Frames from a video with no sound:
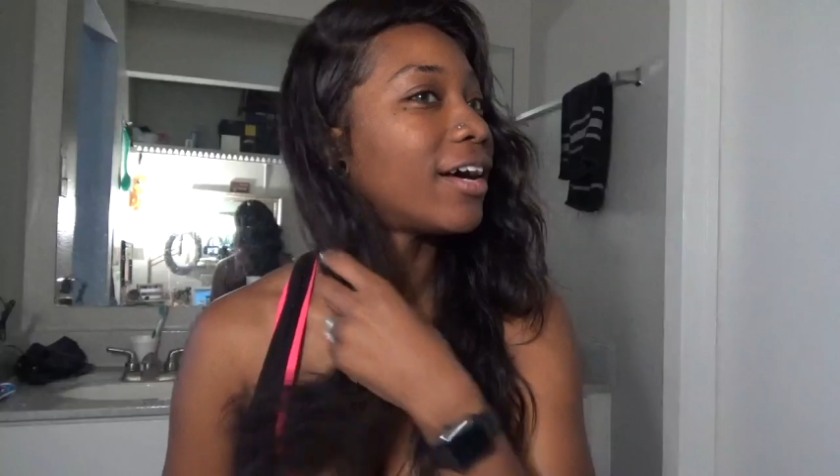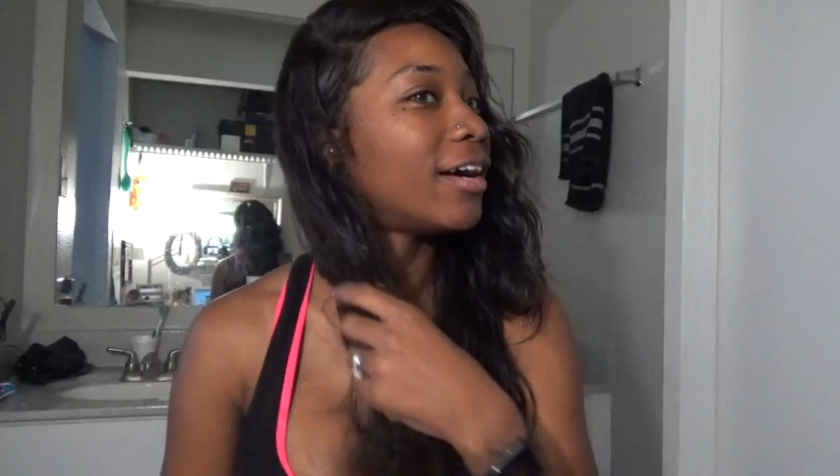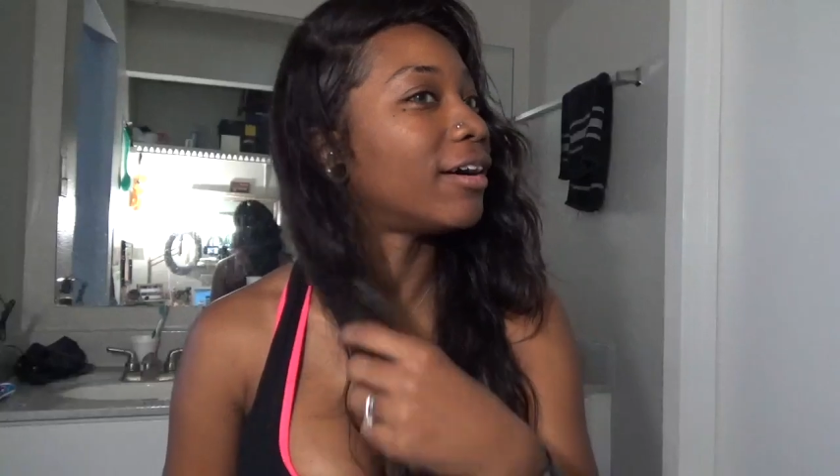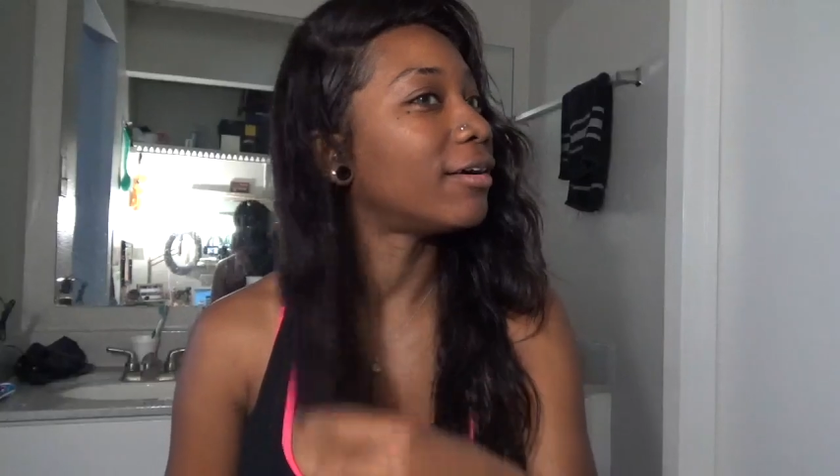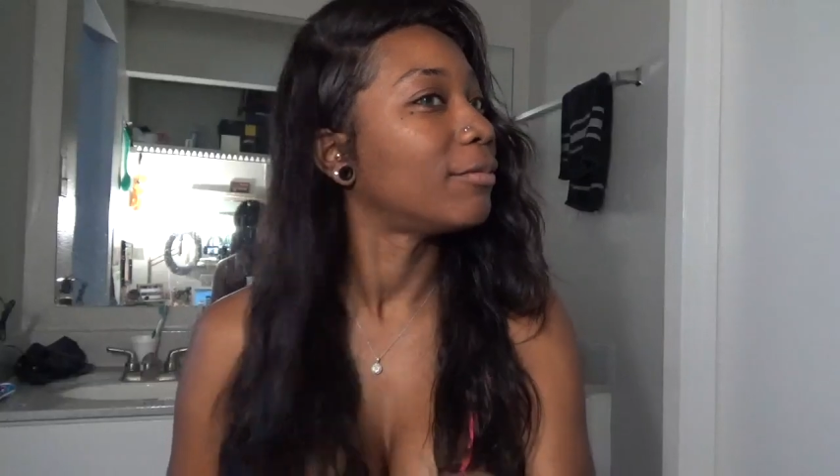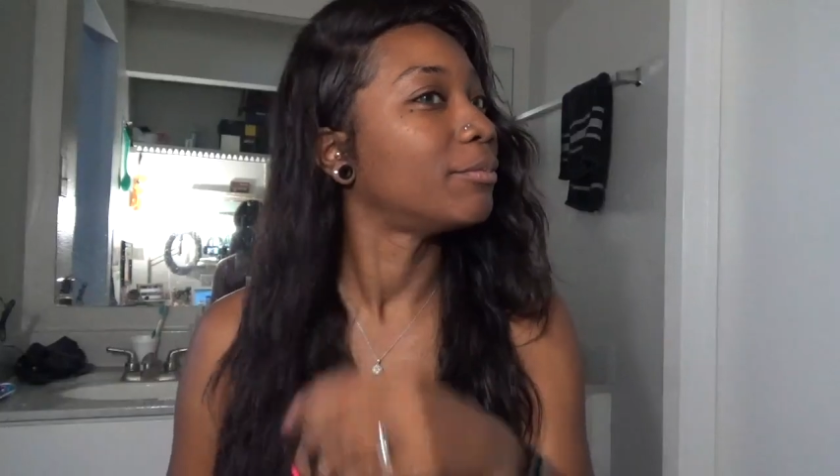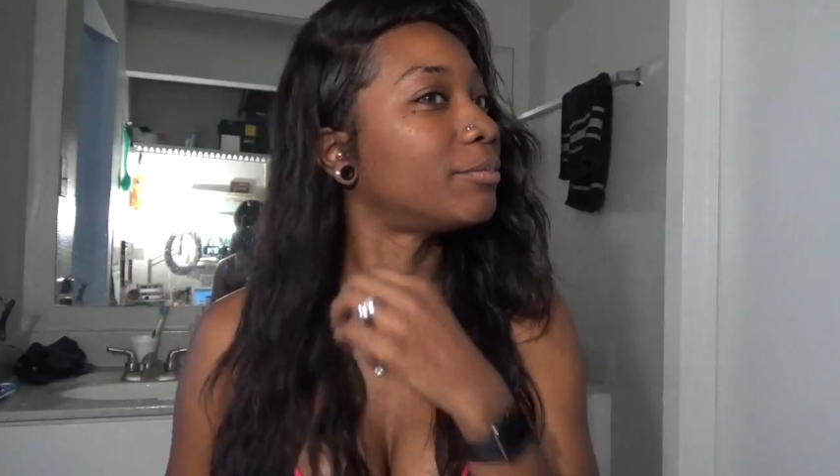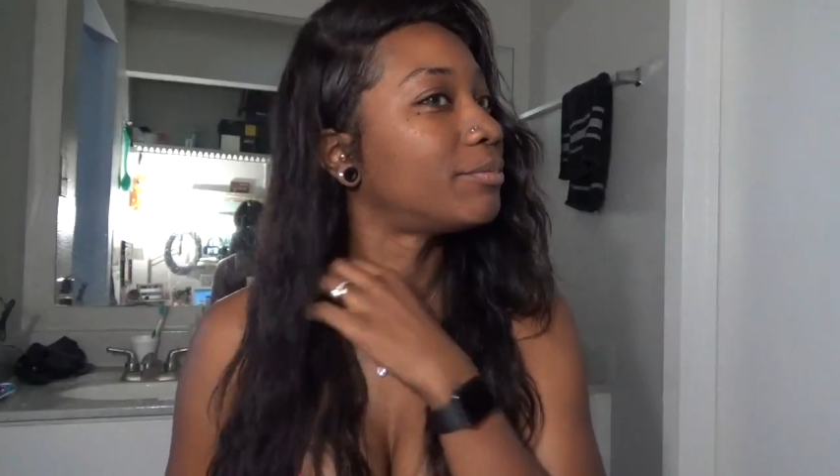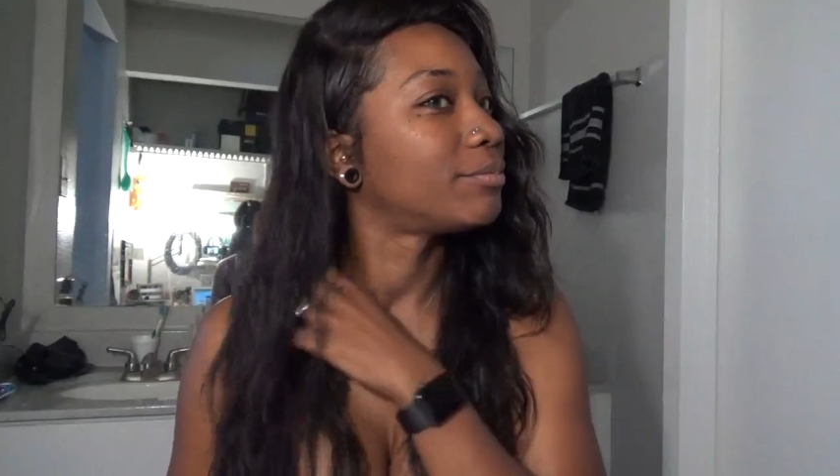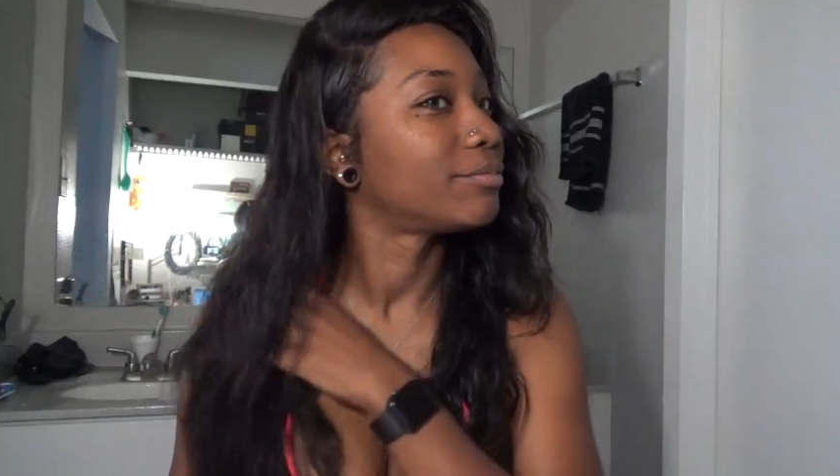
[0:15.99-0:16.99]
Um,
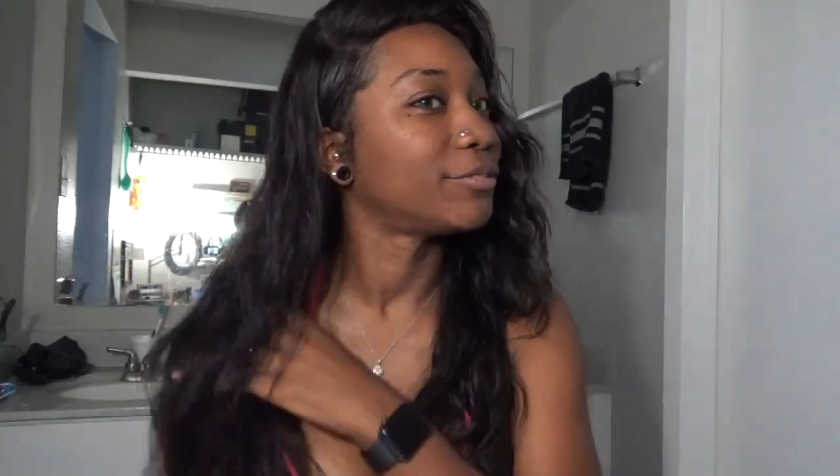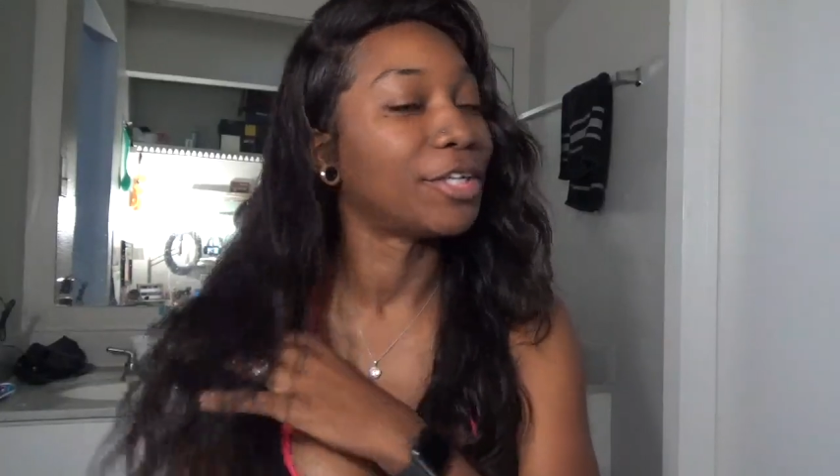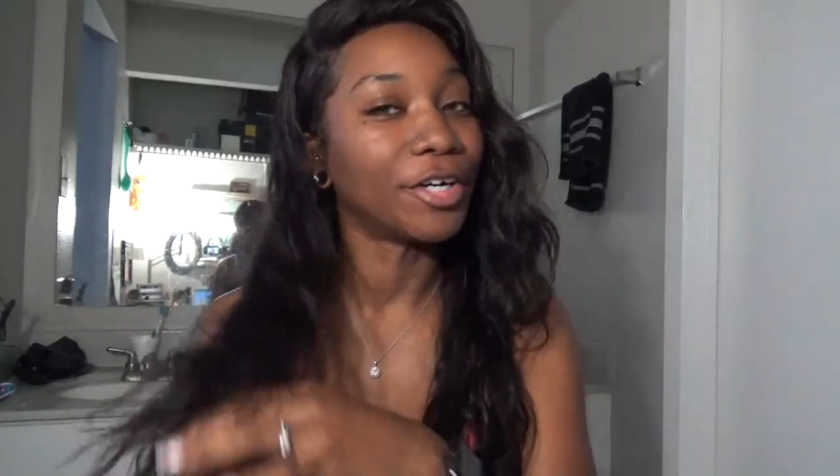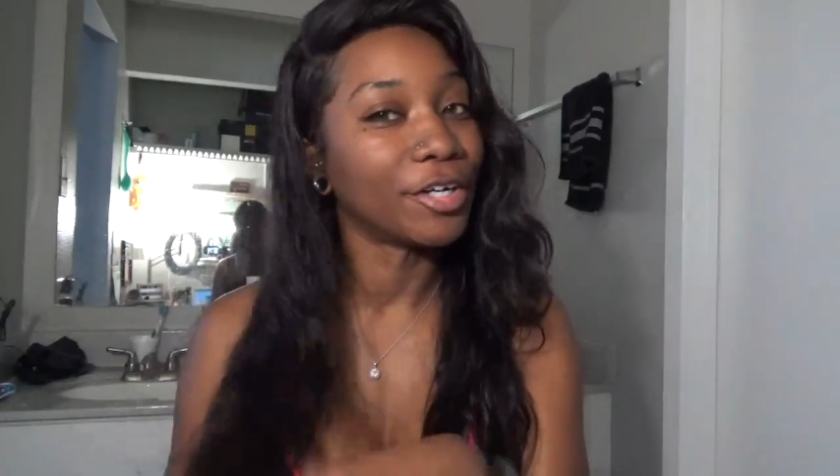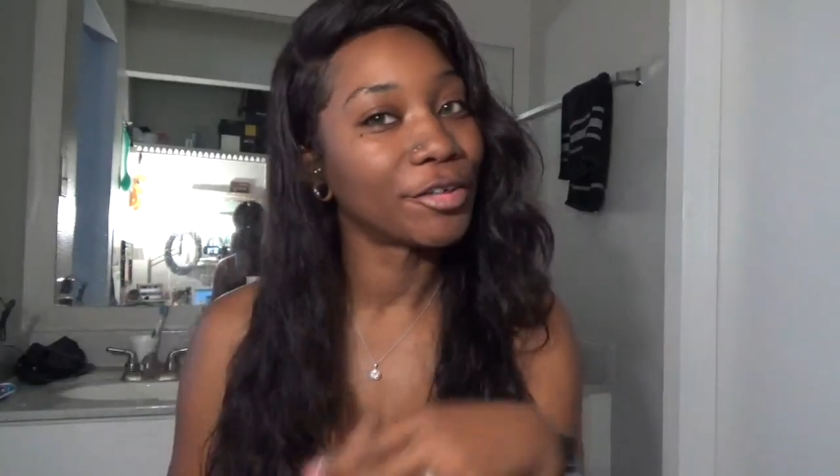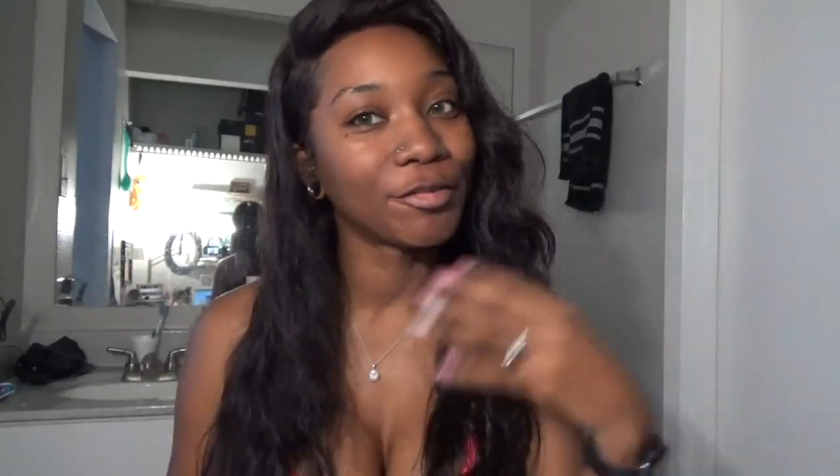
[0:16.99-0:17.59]
duh,